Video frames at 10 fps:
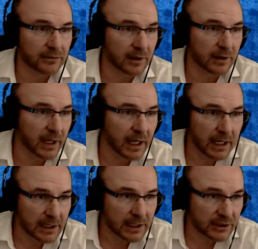it from.
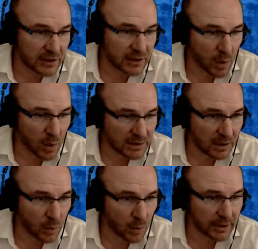Jesus walks
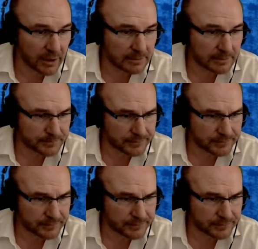on water.